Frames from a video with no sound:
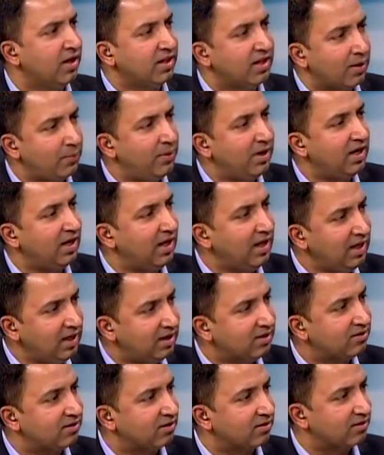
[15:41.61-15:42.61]
They have been
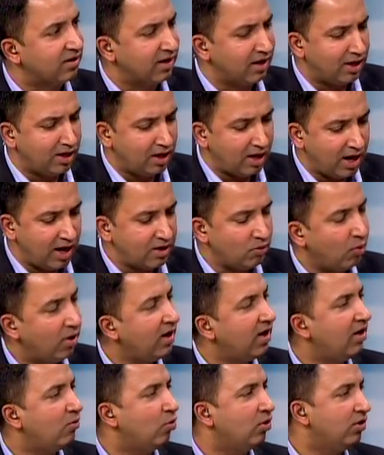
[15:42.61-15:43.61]
inconsistent, and
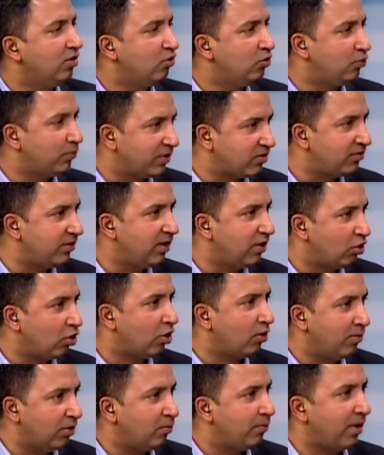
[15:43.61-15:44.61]
why I wanted to specifically
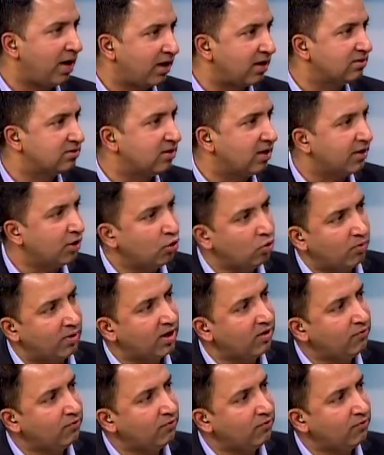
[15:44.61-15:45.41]
talk about Pakistan. You know what?